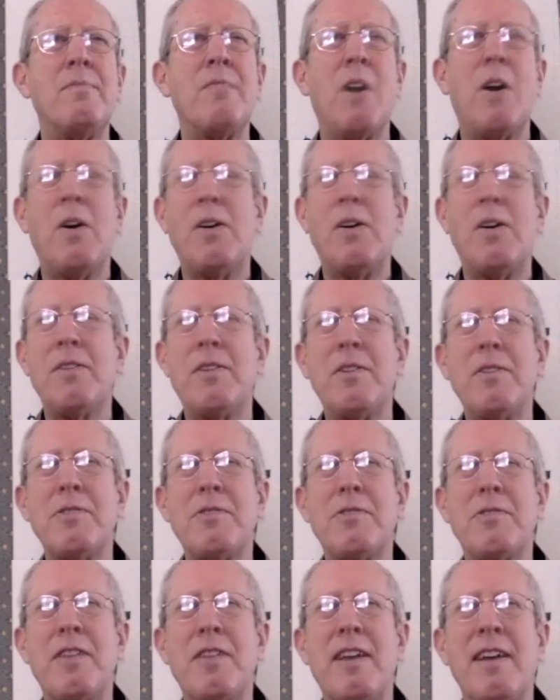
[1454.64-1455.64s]
All
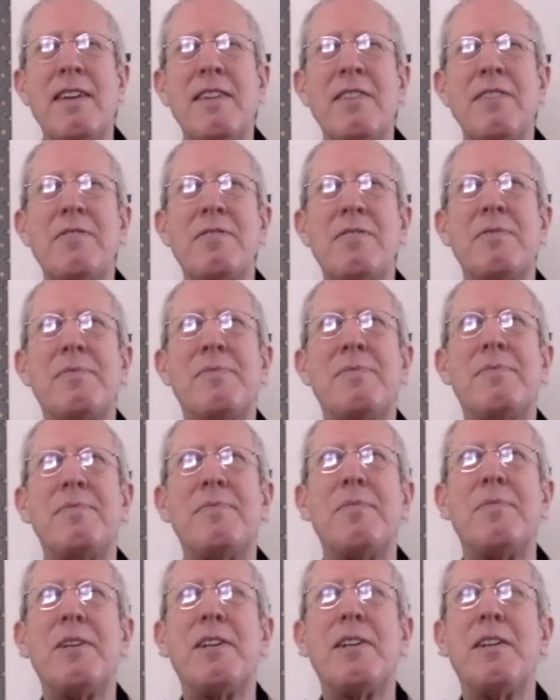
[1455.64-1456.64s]
those things,
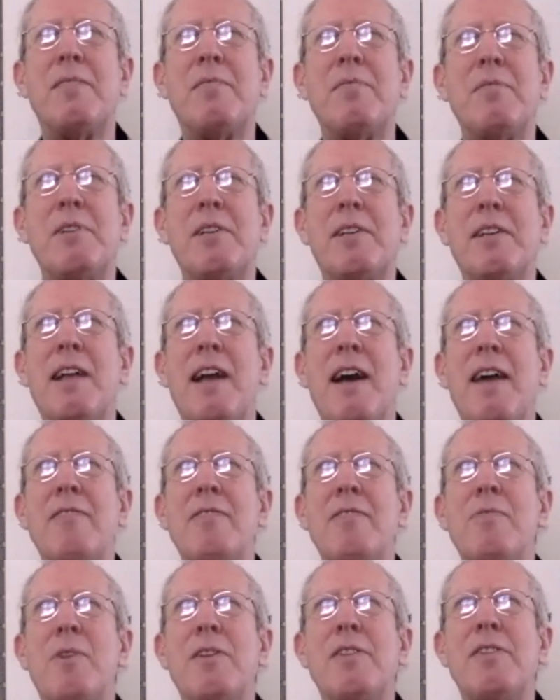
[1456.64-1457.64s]
we can, we can have a
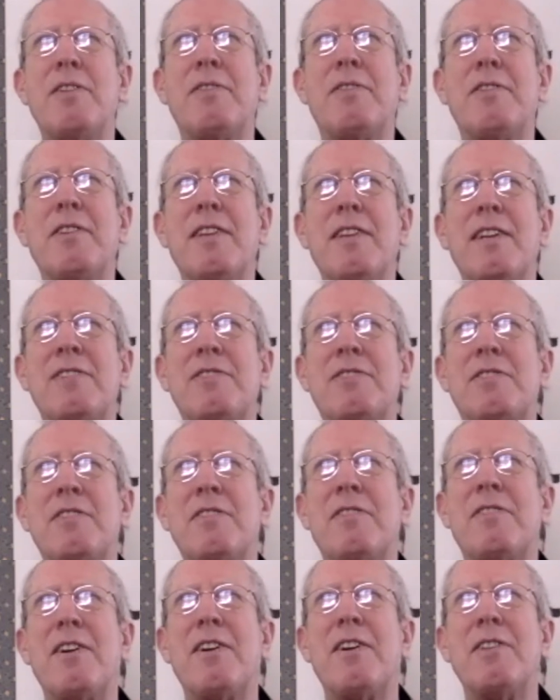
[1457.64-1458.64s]
wonderful list
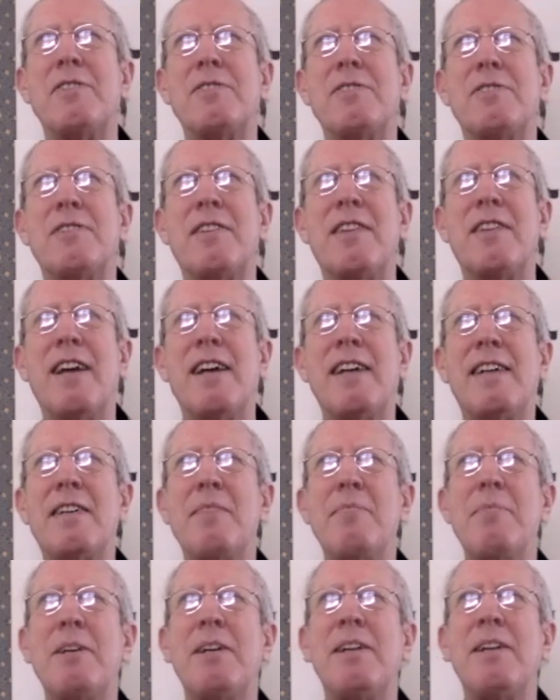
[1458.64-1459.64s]
of those. And they
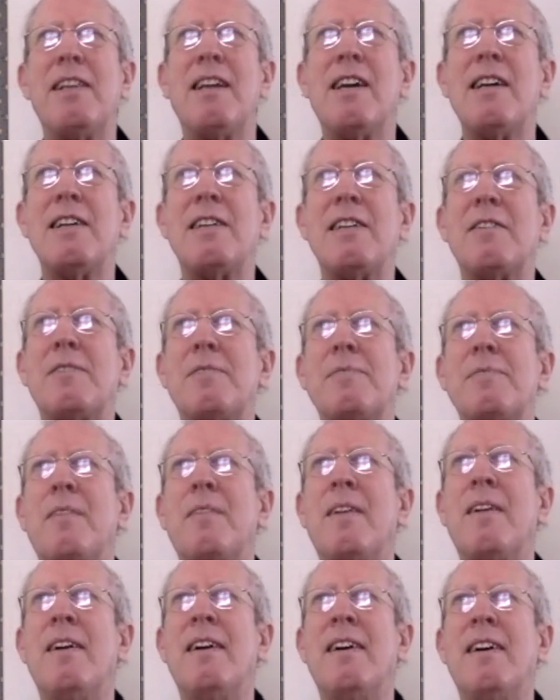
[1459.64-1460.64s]
can be like
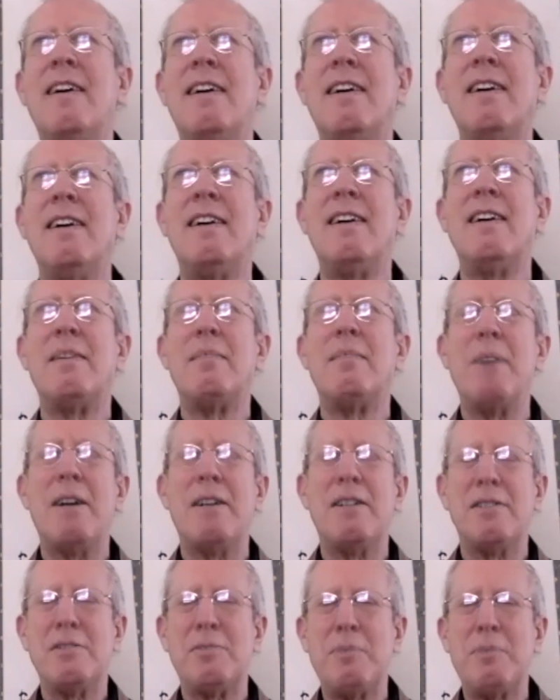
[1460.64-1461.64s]

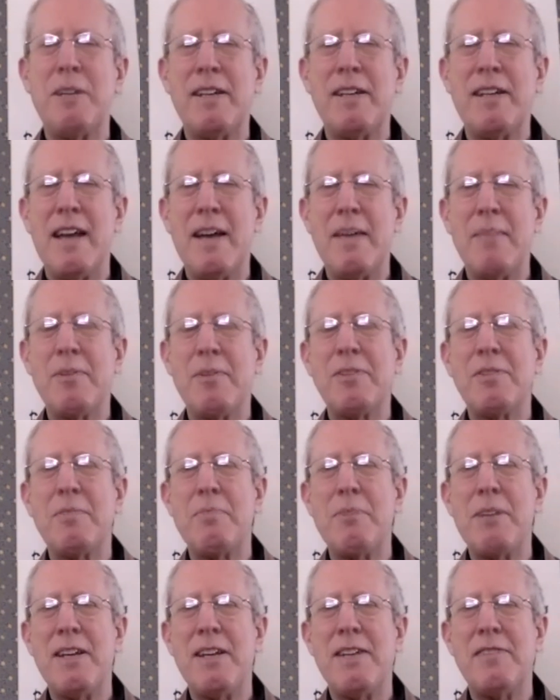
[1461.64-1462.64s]
Mel's being able to
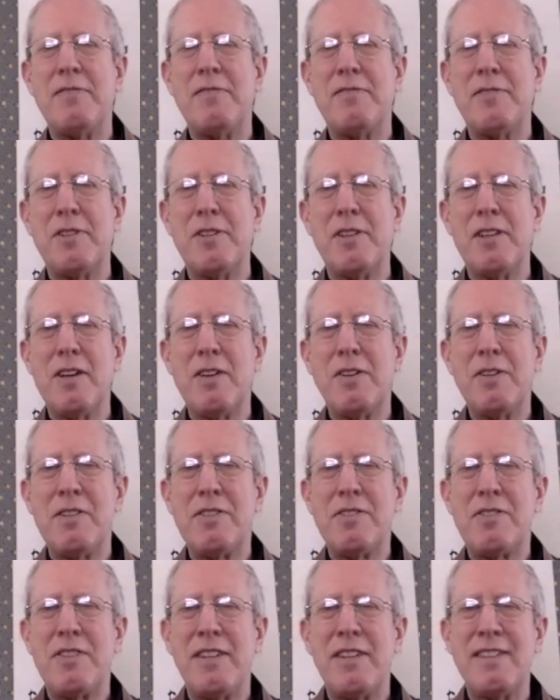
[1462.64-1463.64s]
be in full
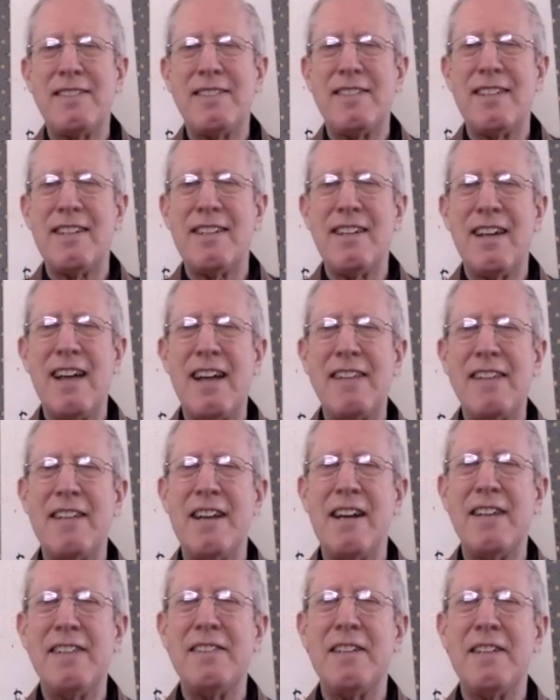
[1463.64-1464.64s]
lotus at, uh, at
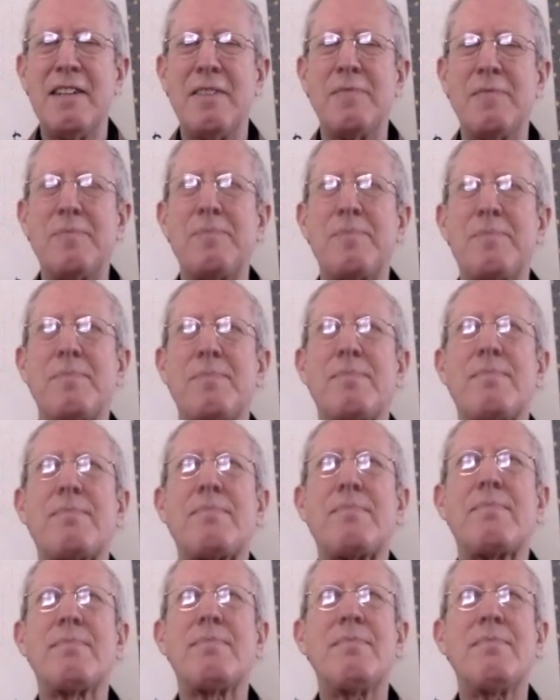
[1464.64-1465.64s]
90. It'd
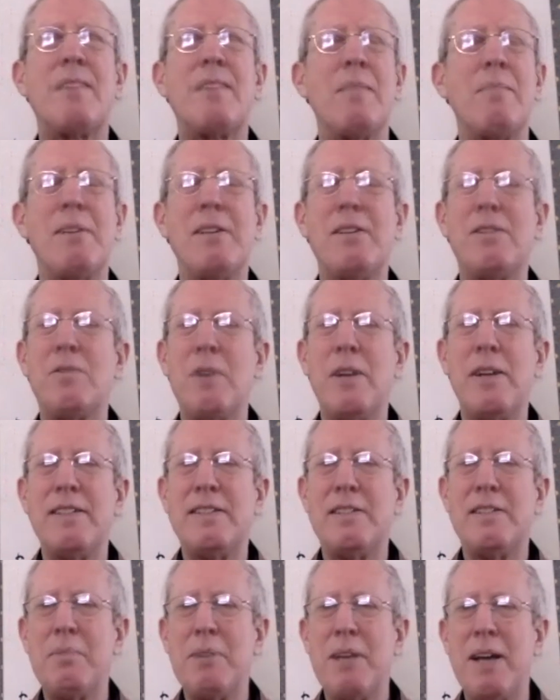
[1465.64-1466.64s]
be great
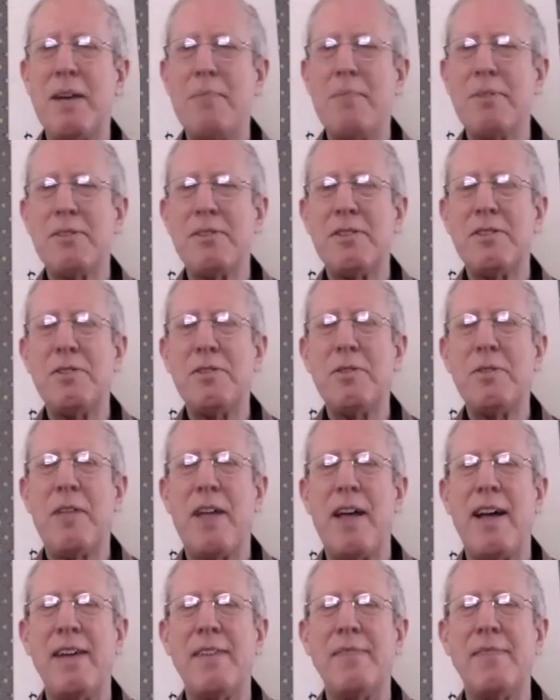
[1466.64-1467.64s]
to be able to do
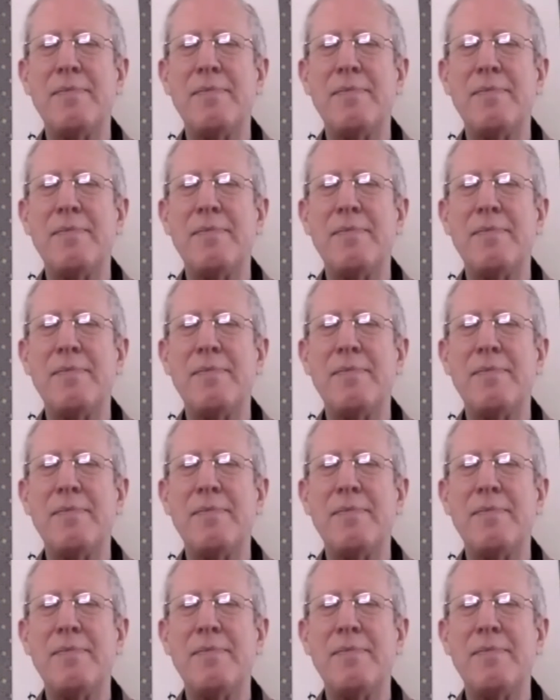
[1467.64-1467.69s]
that.